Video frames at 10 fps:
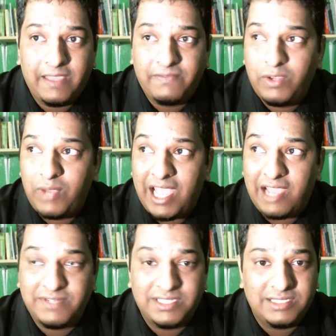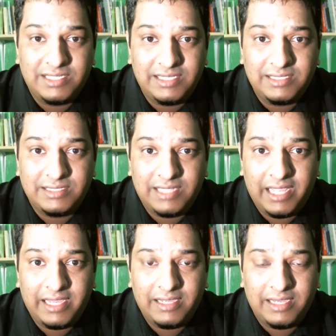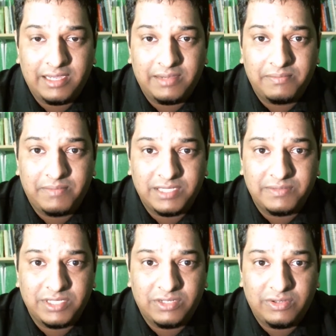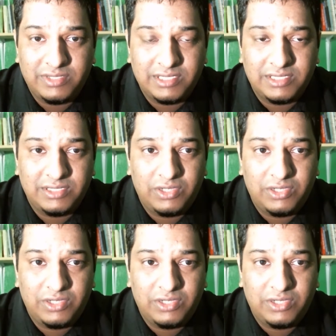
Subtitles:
if you have a disease like multiple sclerosis.